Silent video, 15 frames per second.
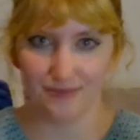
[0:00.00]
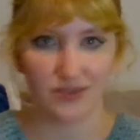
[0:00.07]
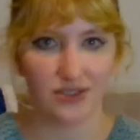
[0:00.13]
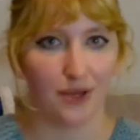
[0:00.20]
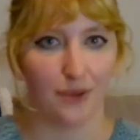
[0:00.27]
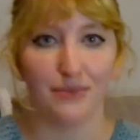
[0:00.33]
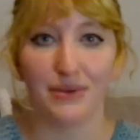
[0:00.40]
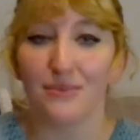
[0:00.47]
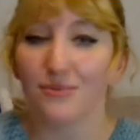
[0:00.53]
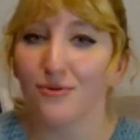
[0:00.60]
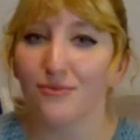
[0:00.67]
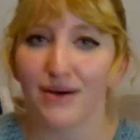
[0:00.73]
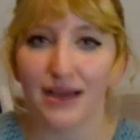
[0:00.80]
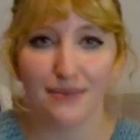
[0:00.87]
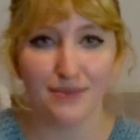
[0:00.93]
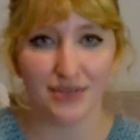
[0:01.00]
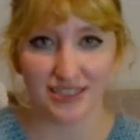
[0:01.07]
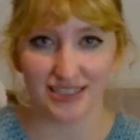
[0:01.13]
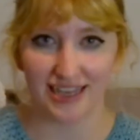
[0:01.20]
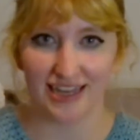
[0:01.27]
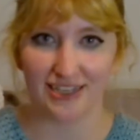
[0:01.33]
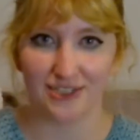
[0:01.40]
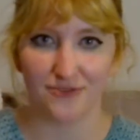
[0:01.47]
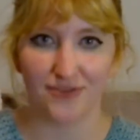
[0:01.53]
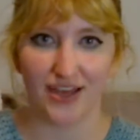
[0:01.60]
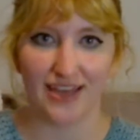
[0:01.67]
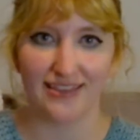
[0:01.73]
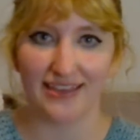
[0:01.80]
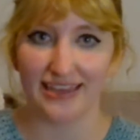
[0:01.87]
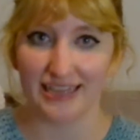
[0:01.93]
Some people might be
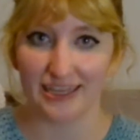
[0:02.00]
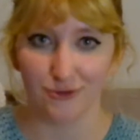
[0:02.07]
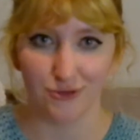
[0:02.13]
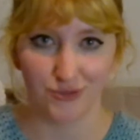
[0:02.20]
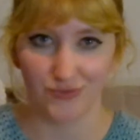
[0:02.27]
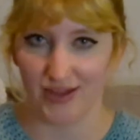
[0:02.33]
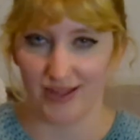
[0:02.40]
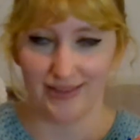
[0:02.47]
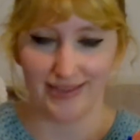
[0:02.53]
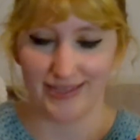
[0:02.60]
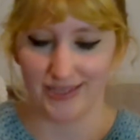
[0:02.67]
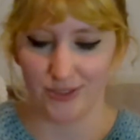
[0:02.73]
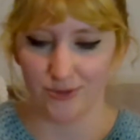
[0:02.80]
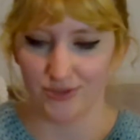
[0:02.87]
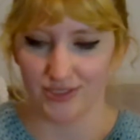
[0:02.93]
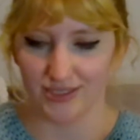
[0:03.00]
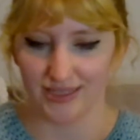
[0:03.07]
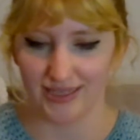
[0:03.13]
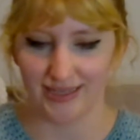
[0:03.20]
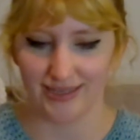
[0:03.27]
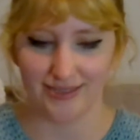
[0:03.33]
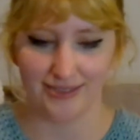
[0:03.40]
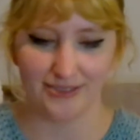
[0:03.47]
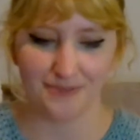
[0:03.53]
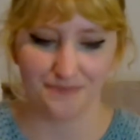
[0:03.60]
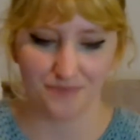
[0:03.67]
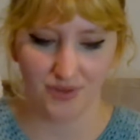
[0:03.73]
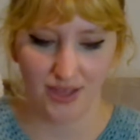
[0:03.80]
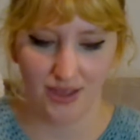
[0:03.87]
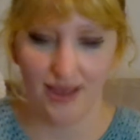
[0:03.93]
satisfied that he was finally killed in the end.
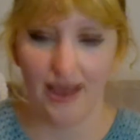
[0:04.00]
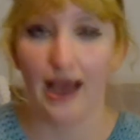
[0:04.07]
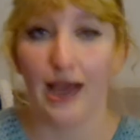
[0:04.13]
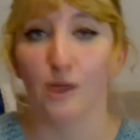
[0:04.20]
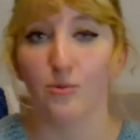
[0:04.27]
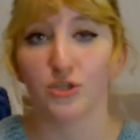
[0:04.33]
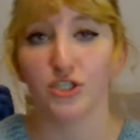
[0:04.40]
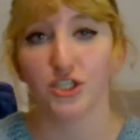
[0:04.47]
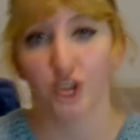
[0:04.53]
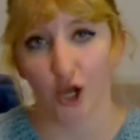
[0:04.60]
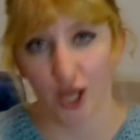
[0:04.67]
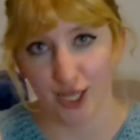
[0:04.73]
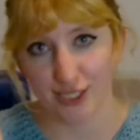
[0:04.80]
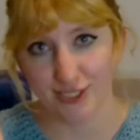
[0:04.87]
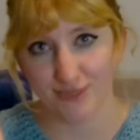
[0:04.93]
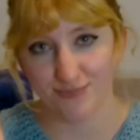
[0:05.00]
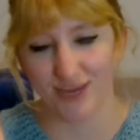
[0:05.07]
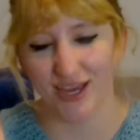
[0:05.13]
I was not.